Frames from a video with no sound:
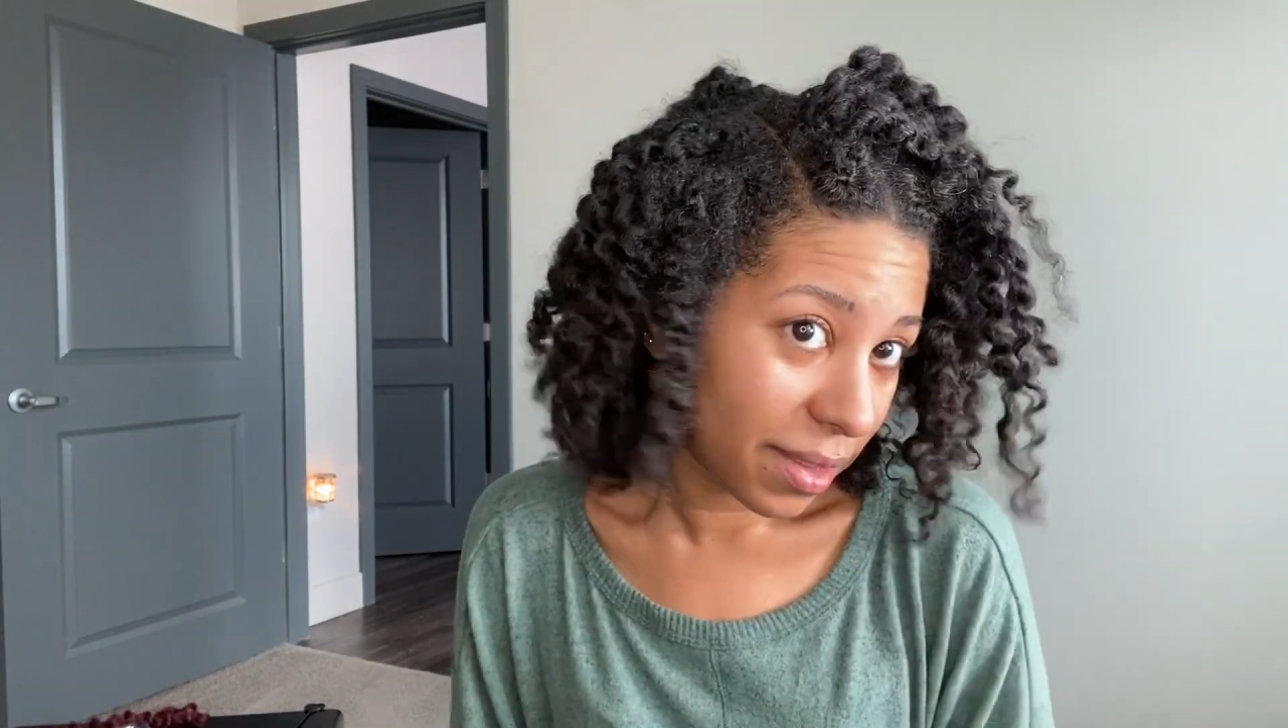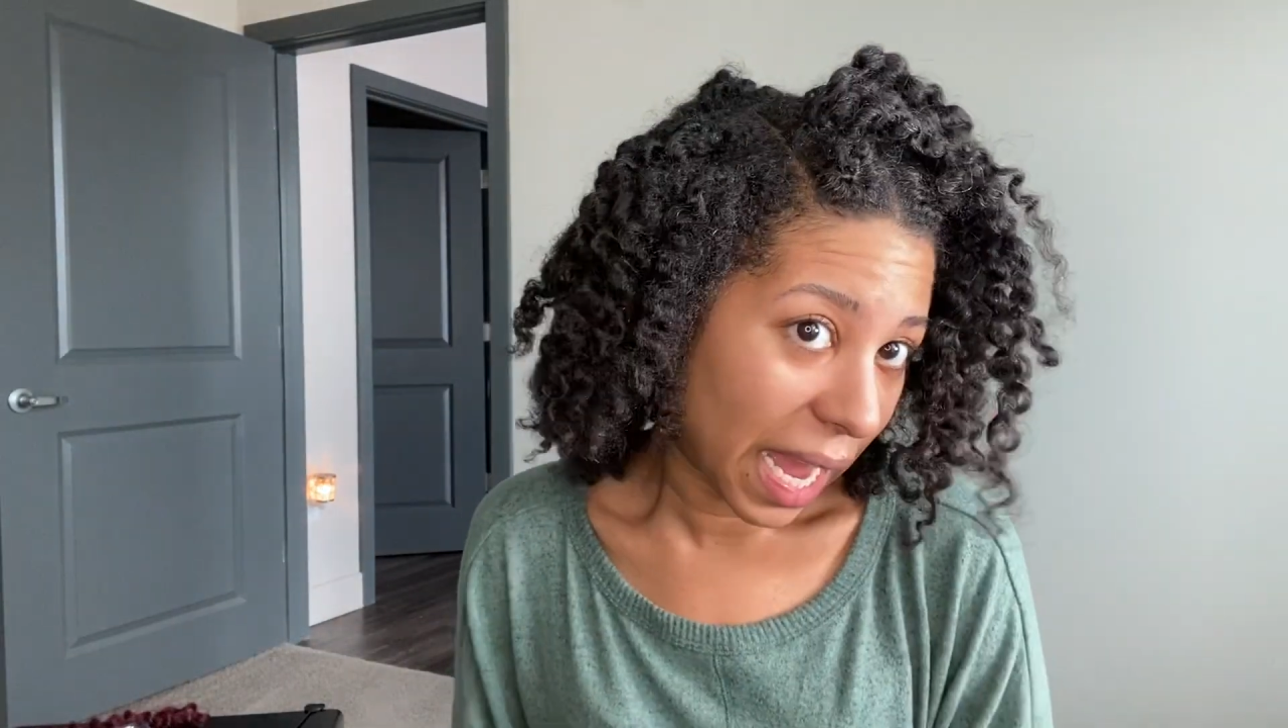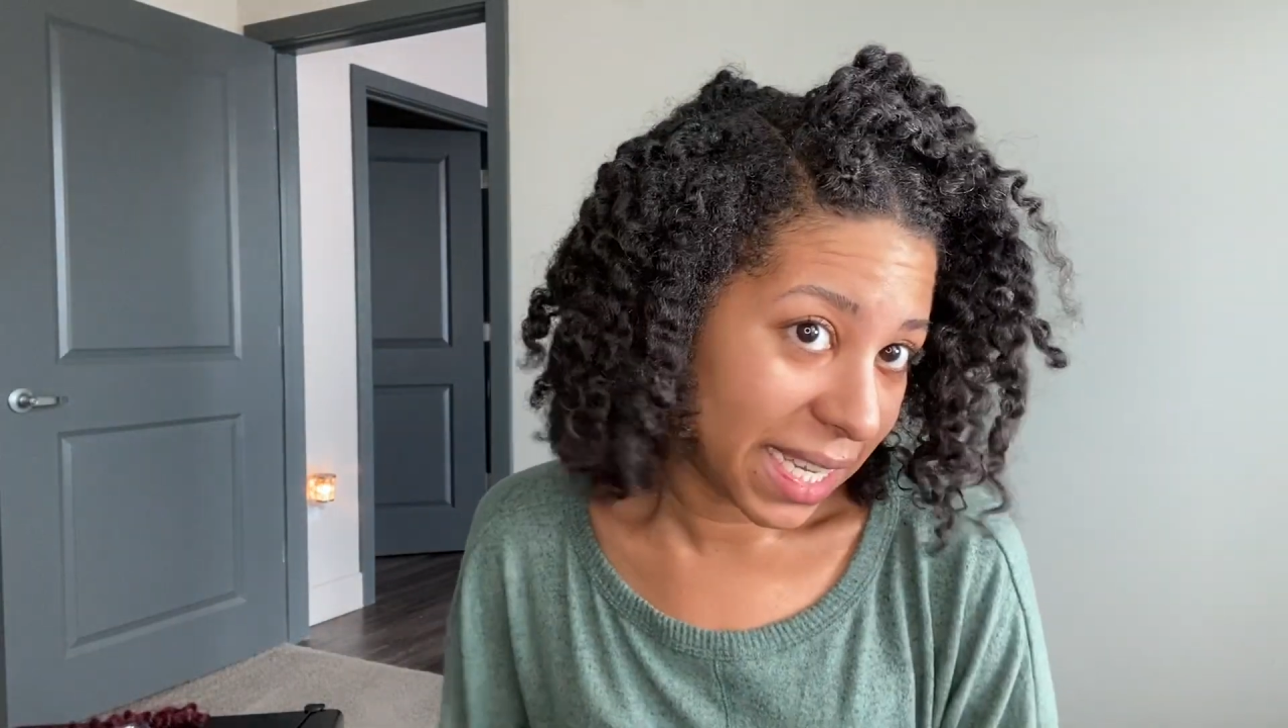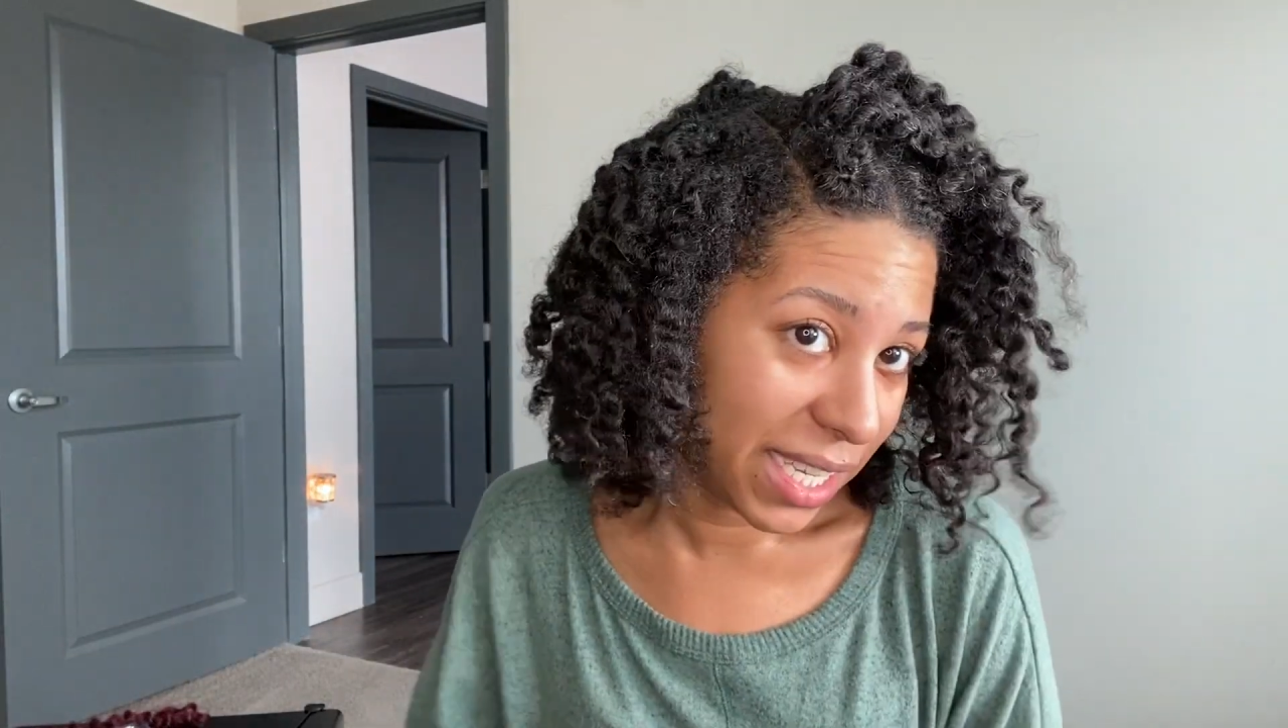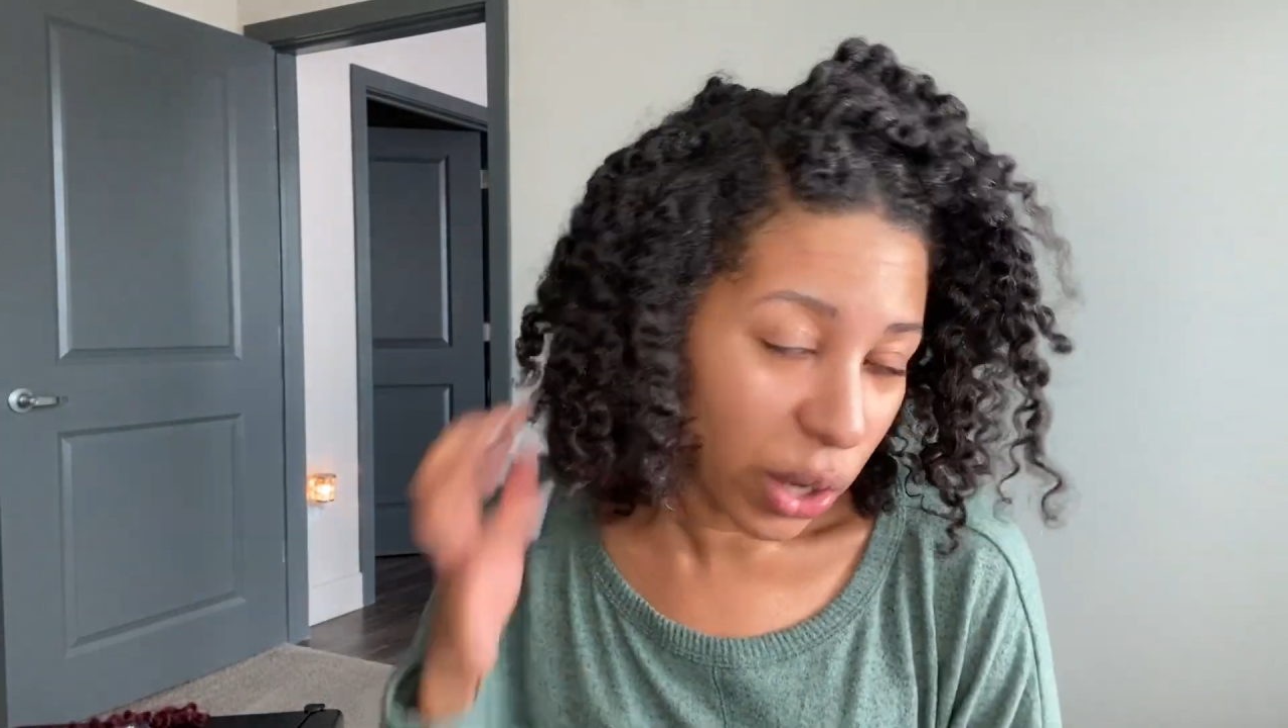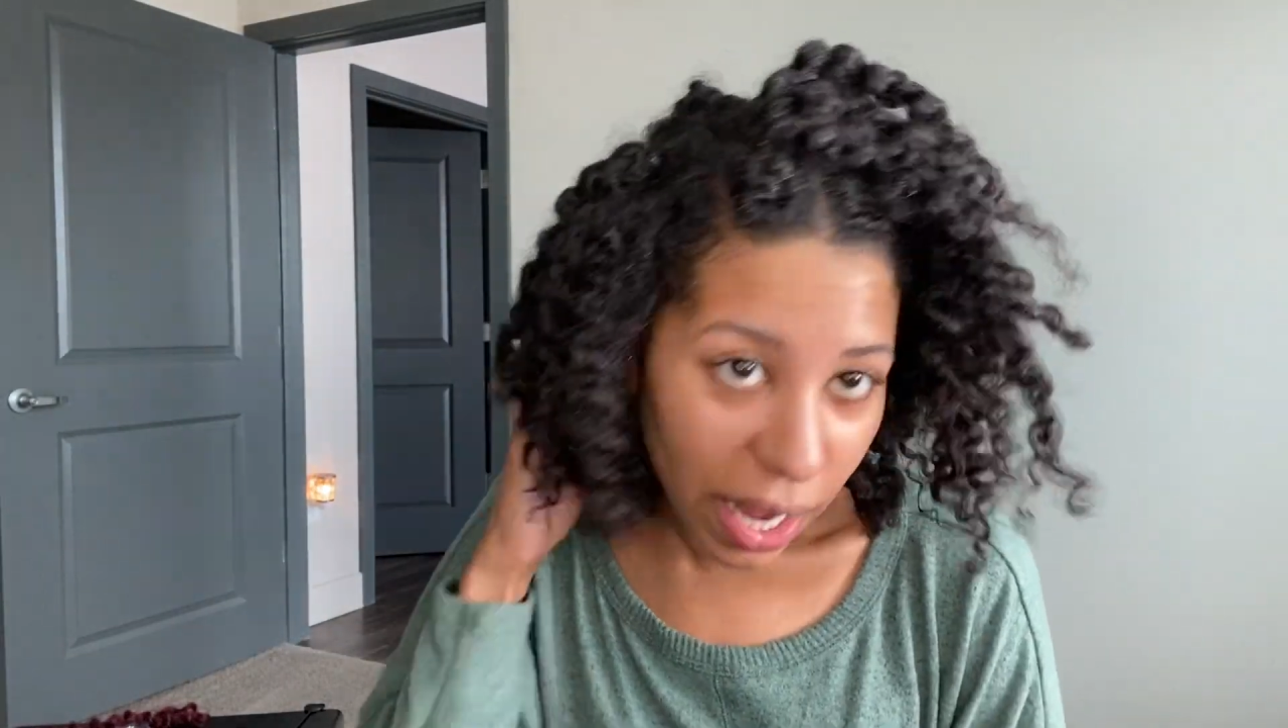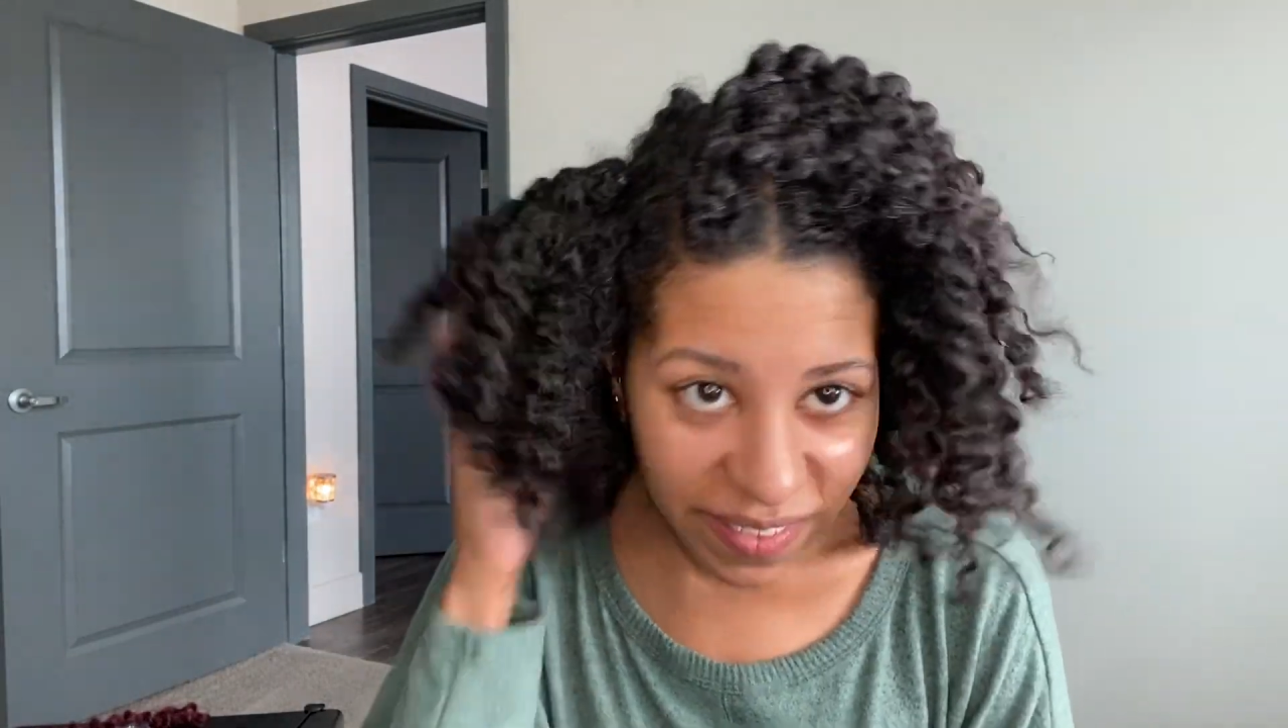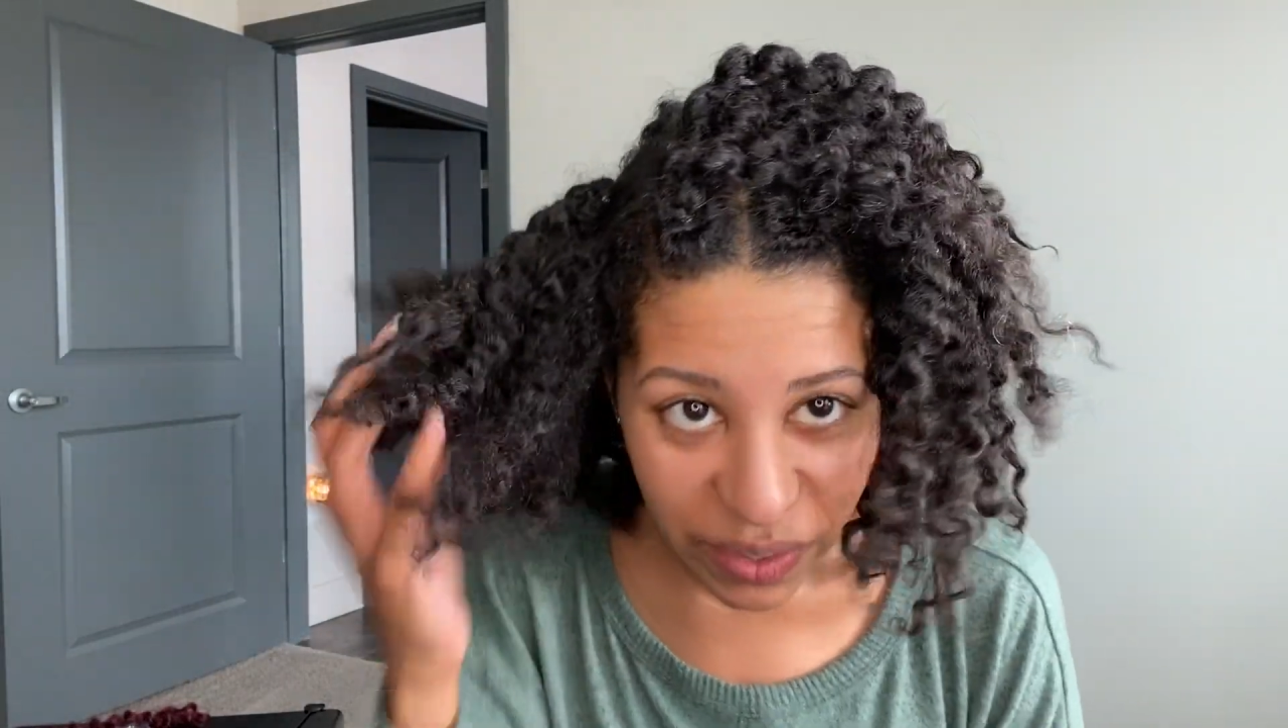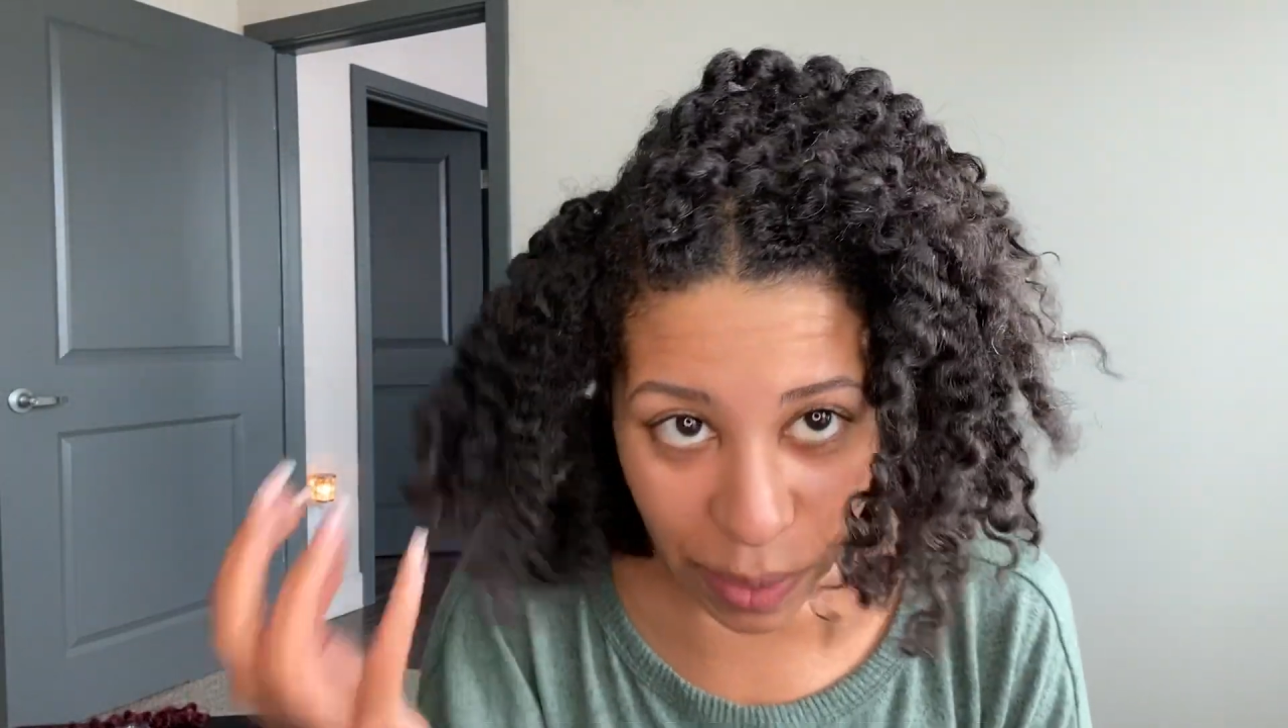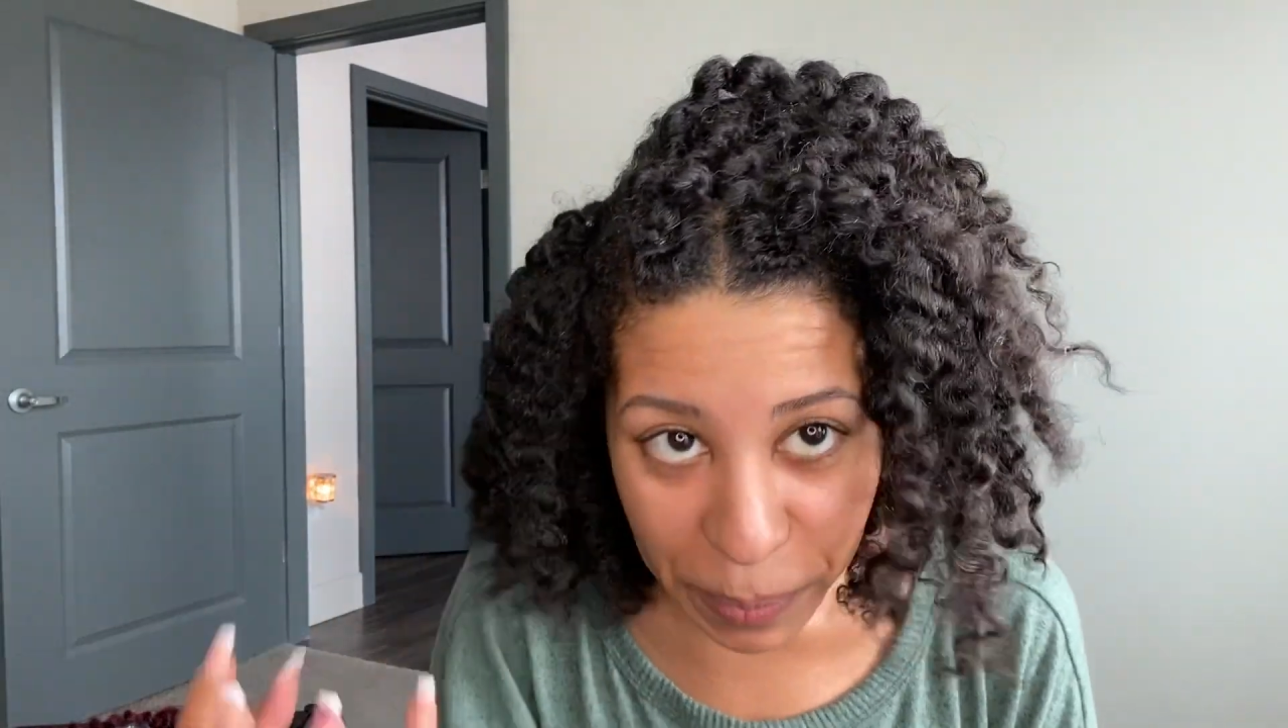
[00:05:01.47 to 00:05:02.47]
I still
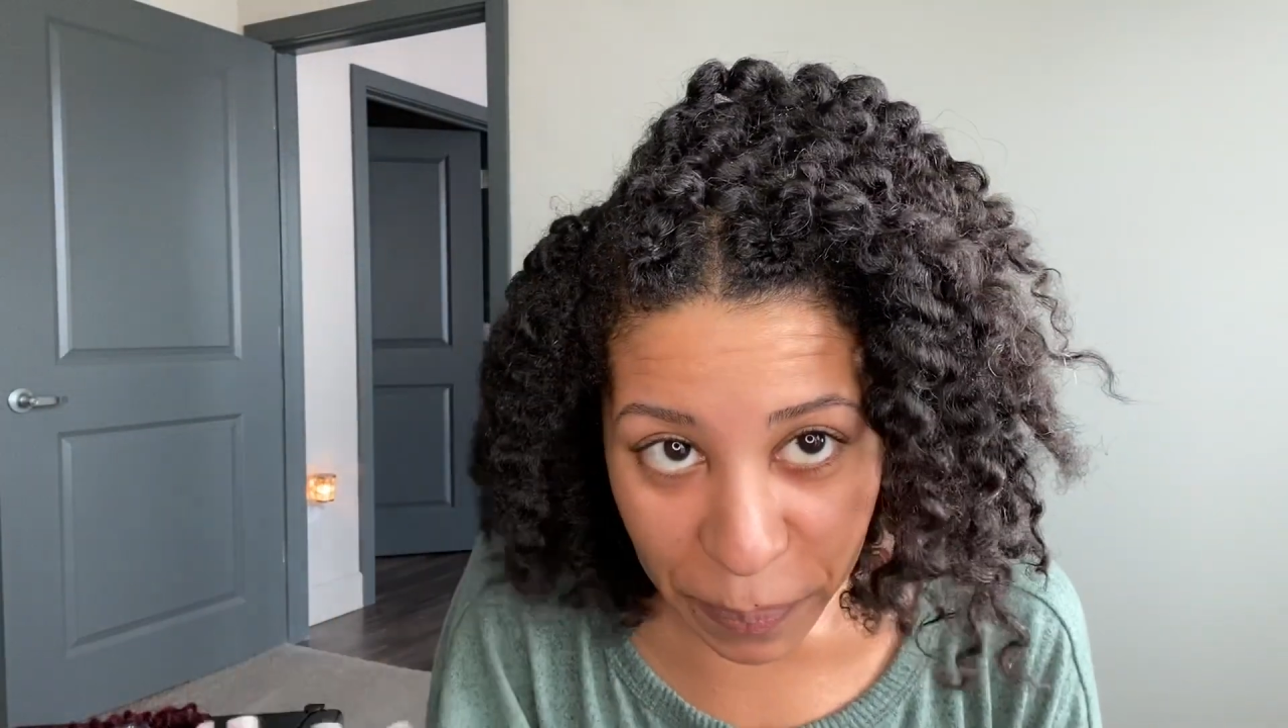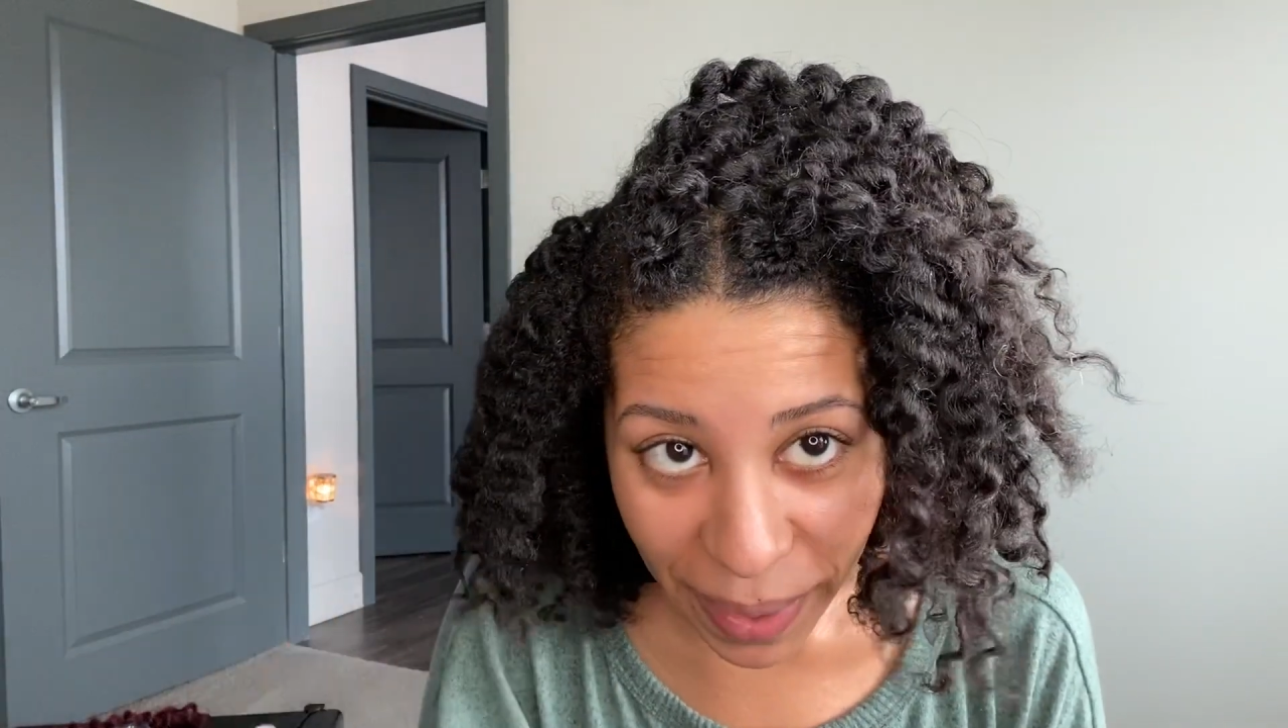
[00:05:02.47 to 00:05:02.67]
have the rubber